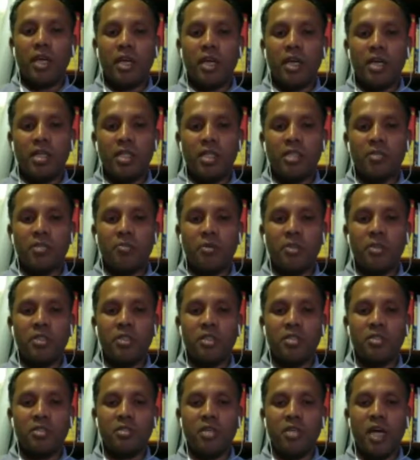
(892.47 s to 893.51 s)
know they are
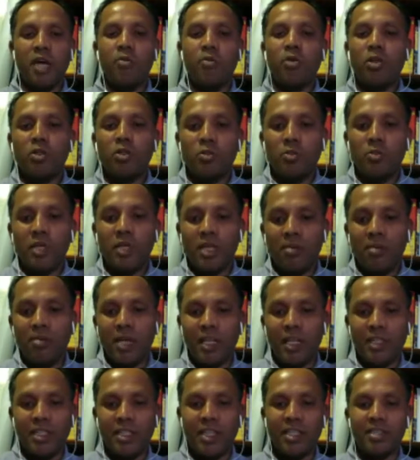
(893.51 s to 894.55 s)
entrepreneurs. I want to
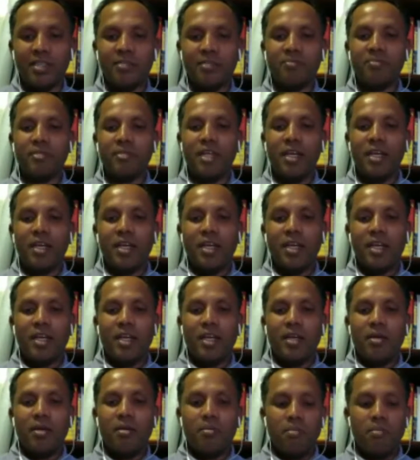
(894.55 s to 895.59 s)
become like them.
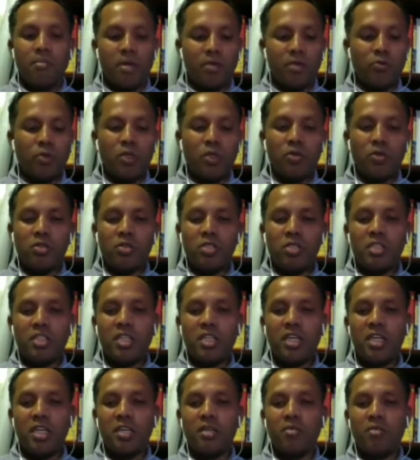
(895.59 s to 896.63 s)
But we
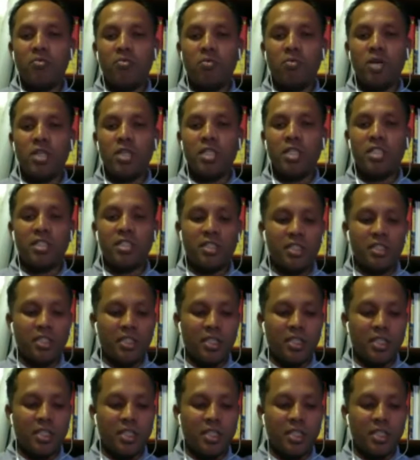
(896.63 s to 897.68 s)
don't see what
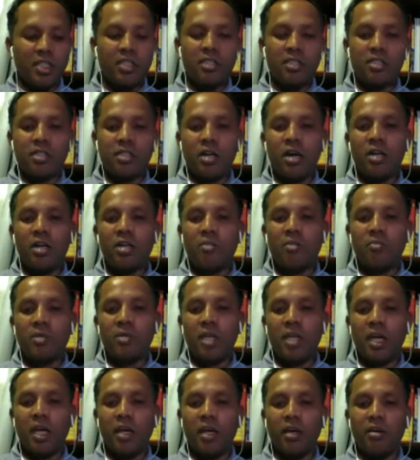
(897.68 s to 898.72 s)
is his
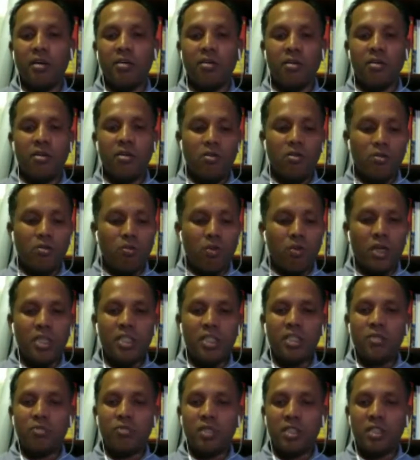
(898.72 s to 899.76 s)
startup day, what
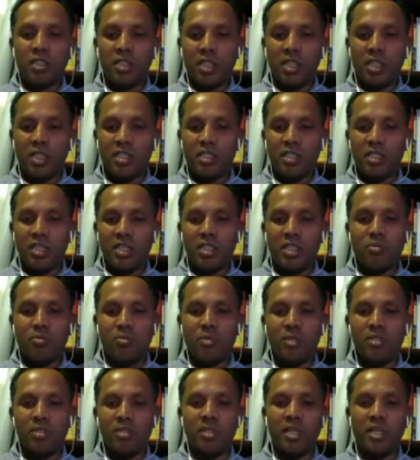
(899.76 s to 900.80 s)
is was his 6
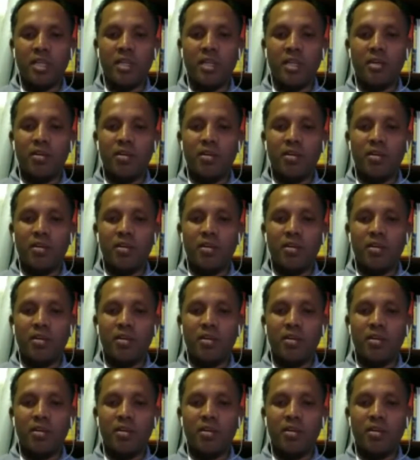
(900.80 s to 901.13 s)
months day,